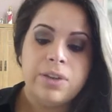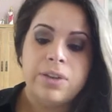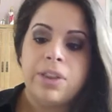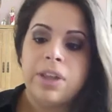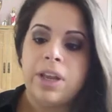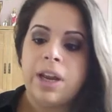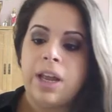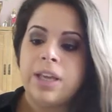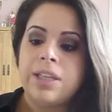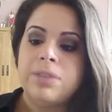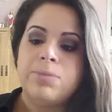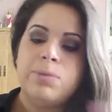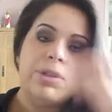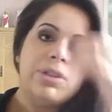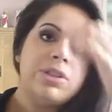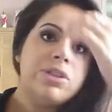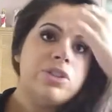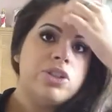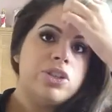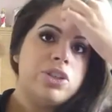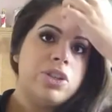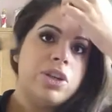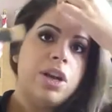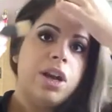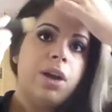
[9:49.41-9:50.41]
that I wasn't
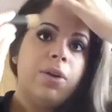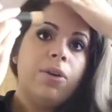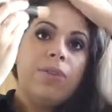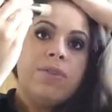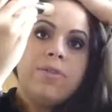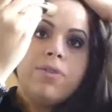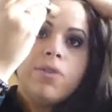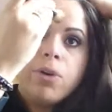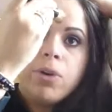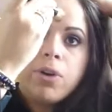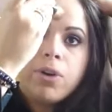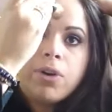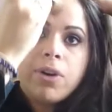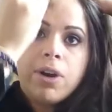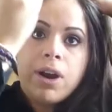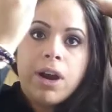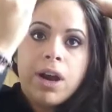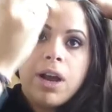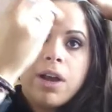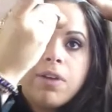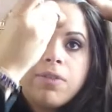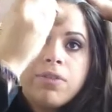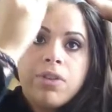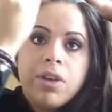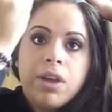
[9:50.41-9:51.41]
sure how it
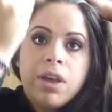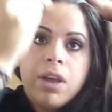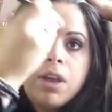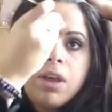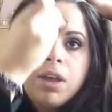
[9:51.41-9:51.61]
photographed,